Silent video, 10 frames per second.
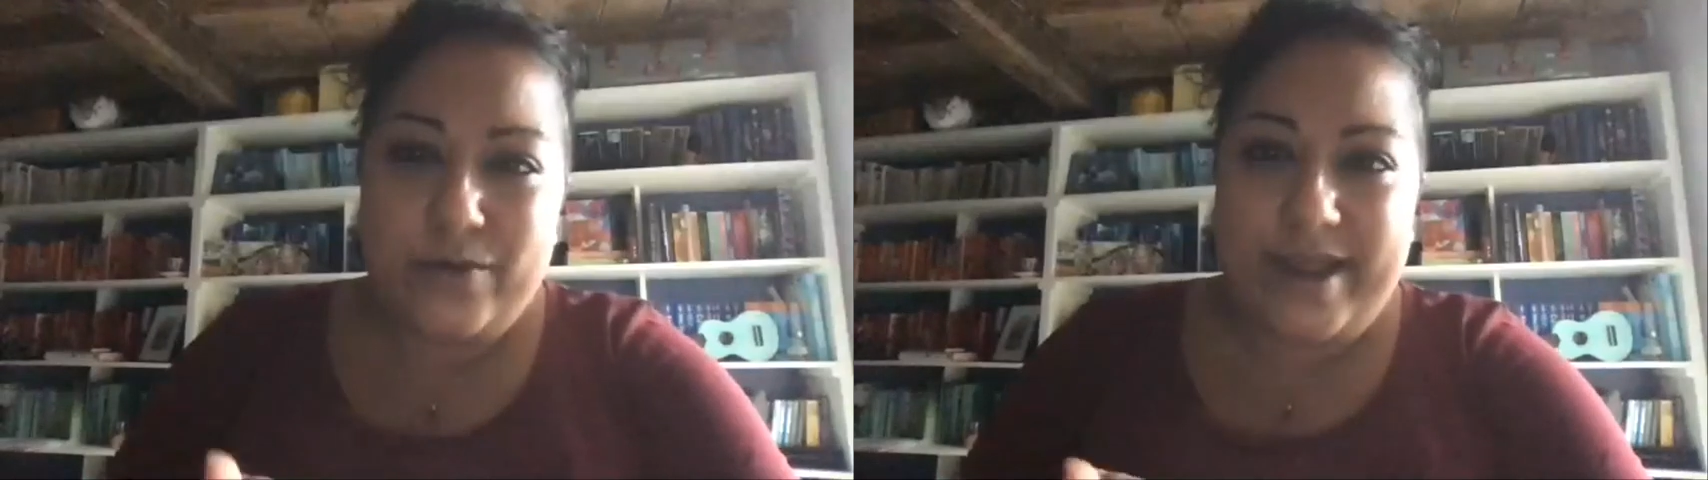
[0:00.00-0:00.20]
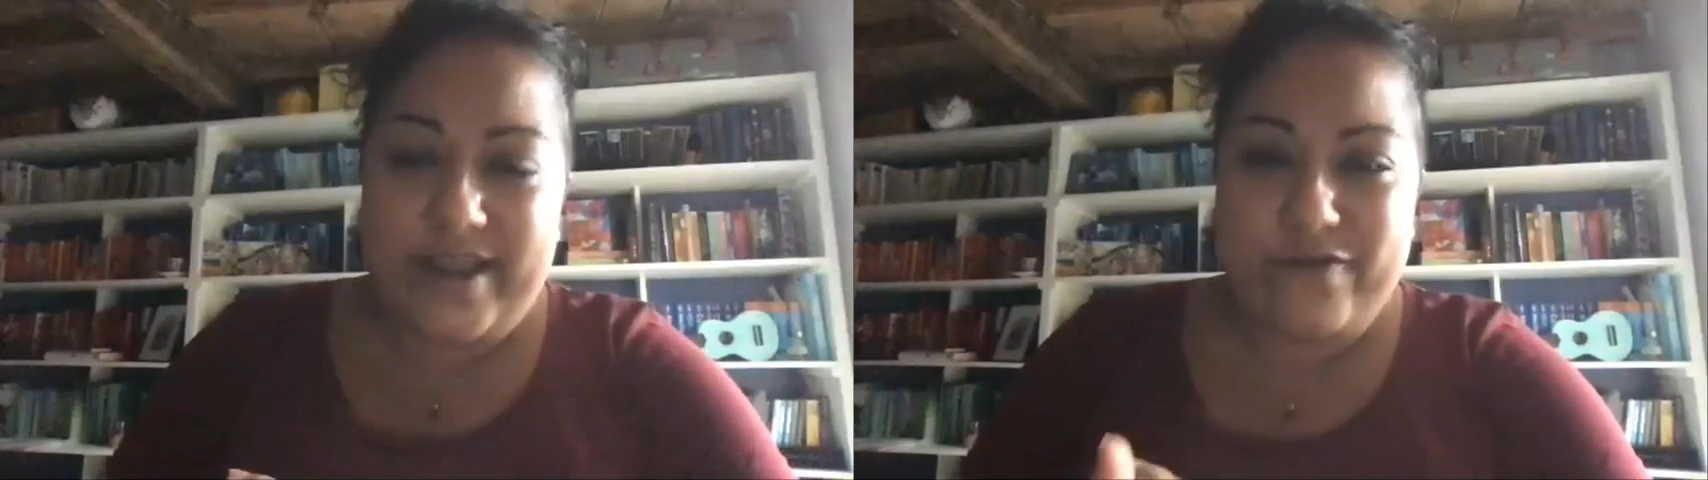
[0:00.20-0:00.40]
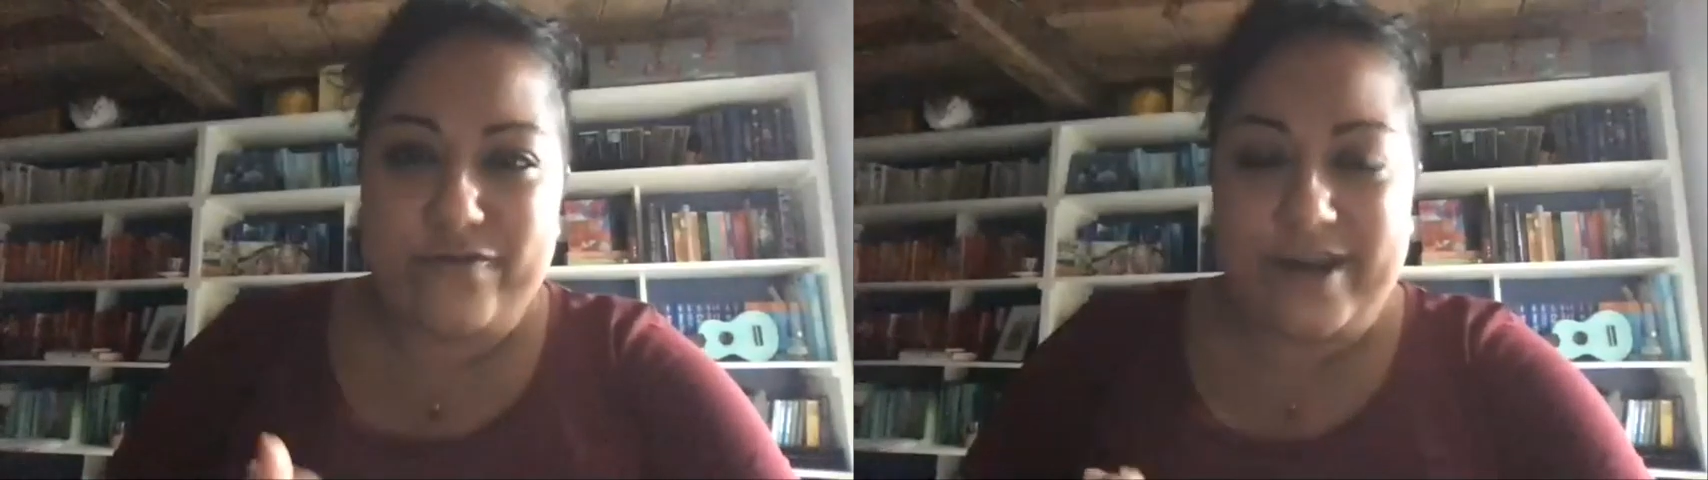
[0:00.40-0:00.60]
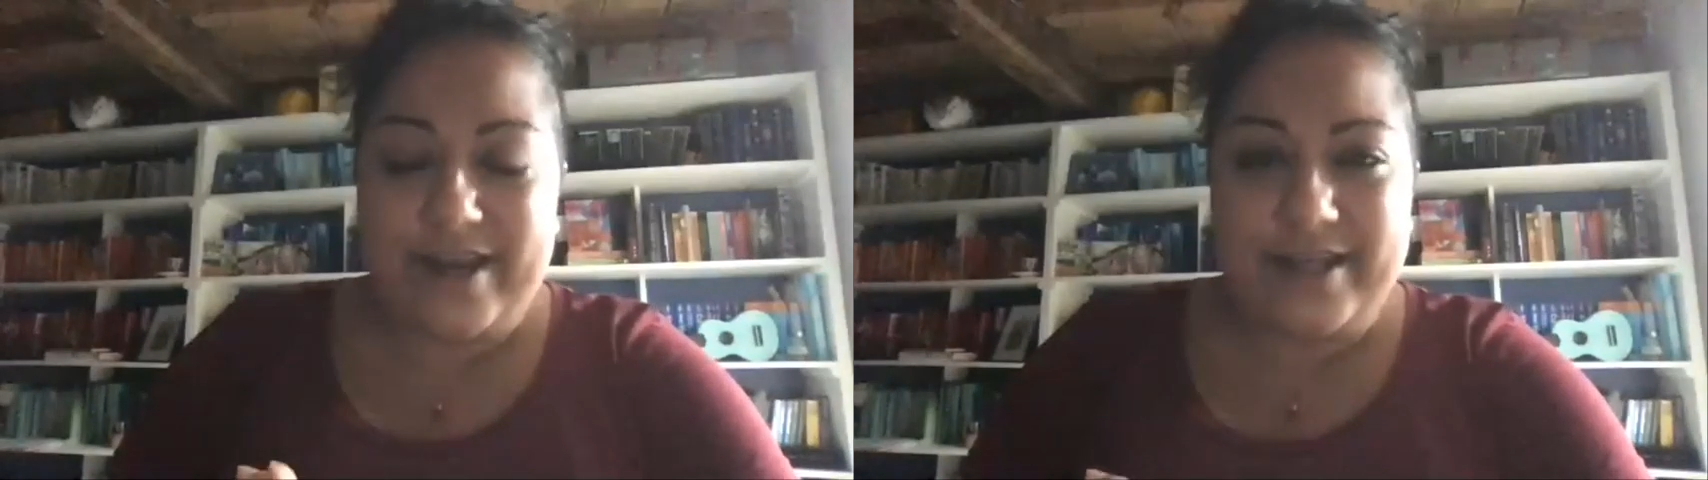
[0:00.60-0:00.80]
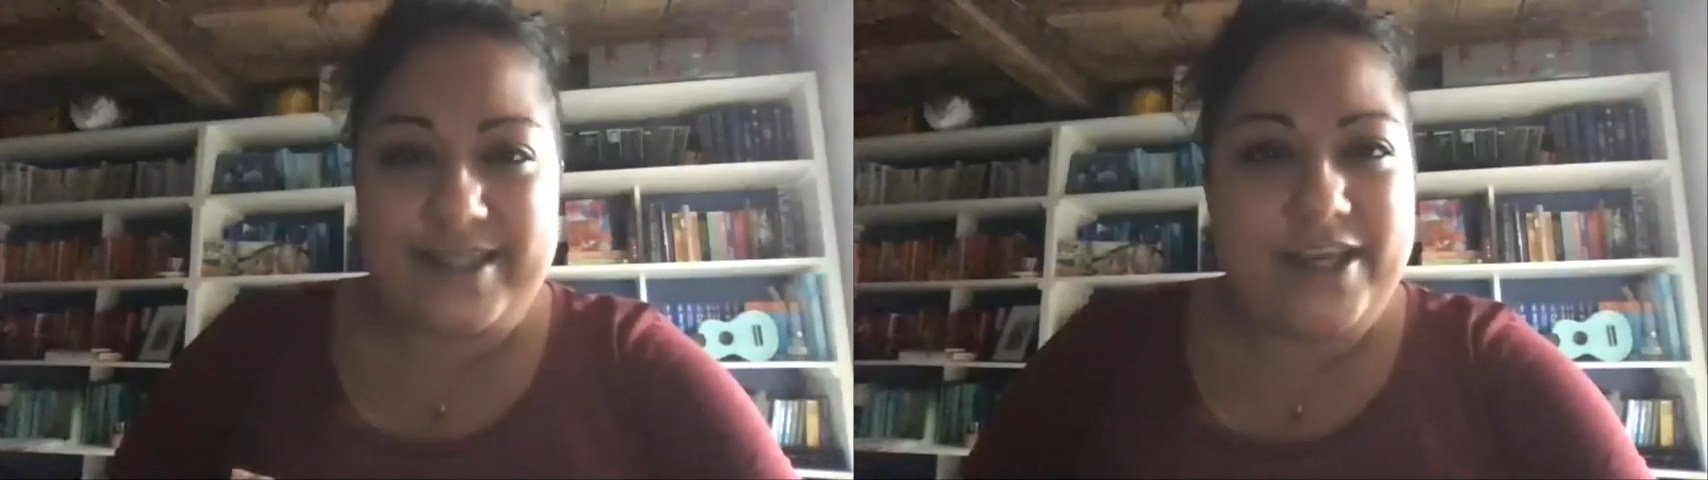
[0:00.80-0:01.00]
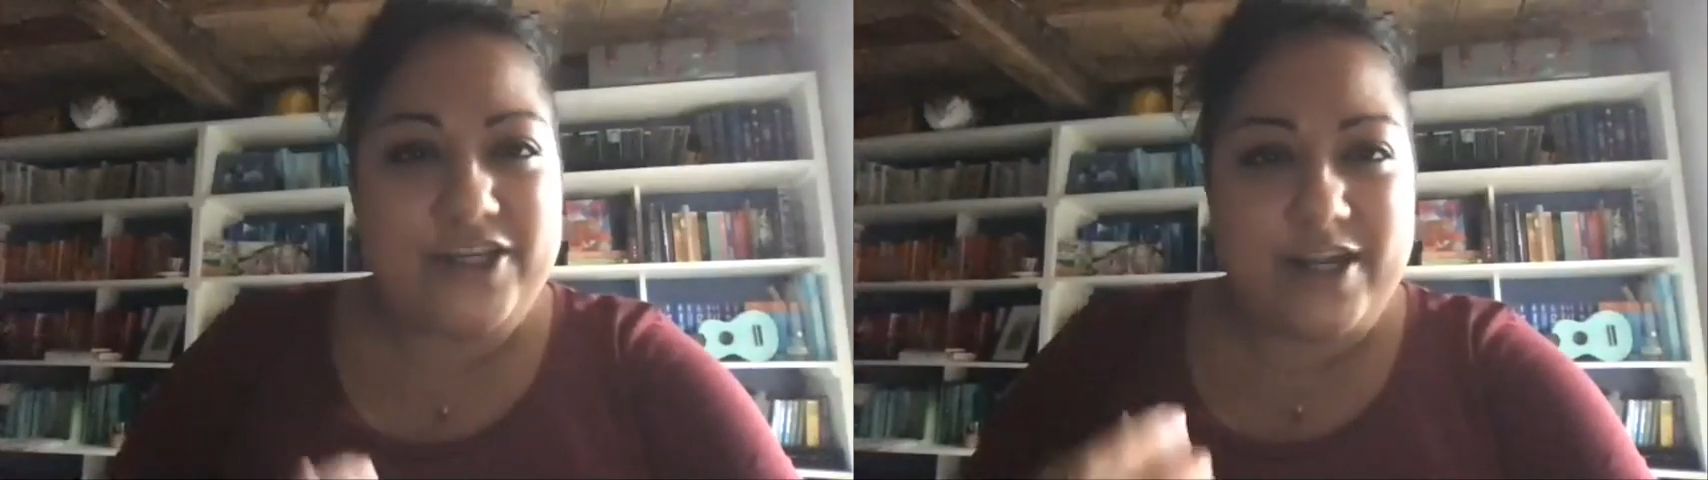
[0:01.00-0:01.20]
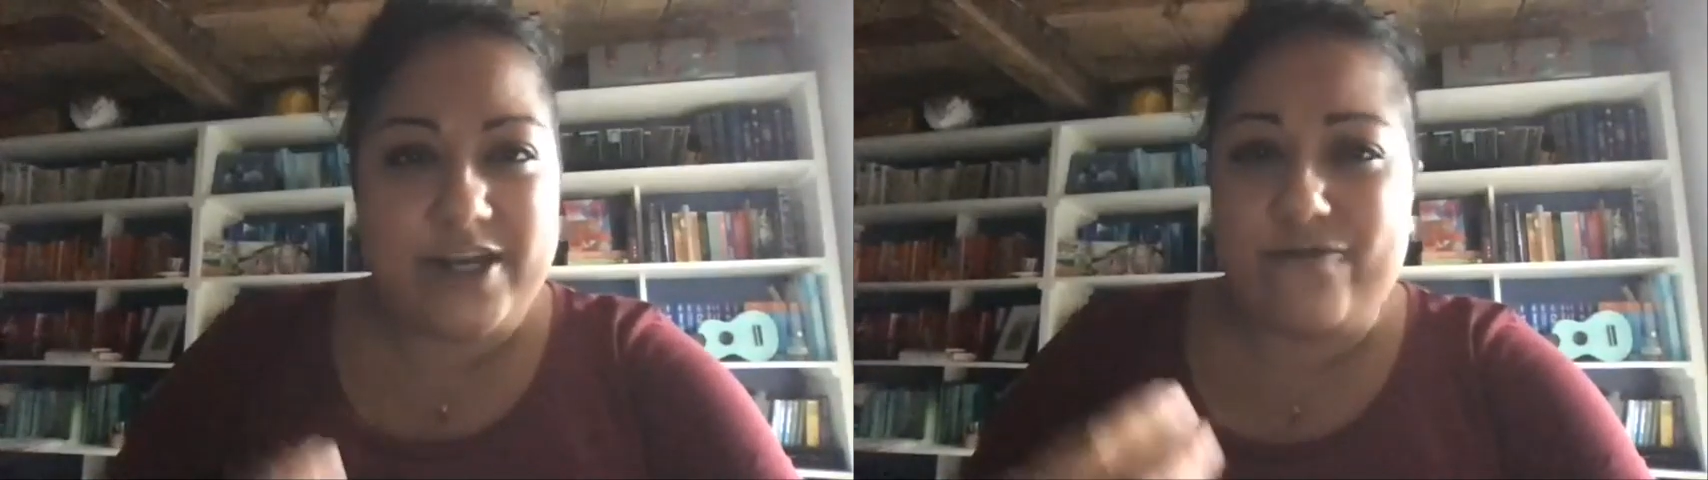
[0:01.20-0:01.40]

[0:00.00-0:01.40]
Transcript: wave of realization and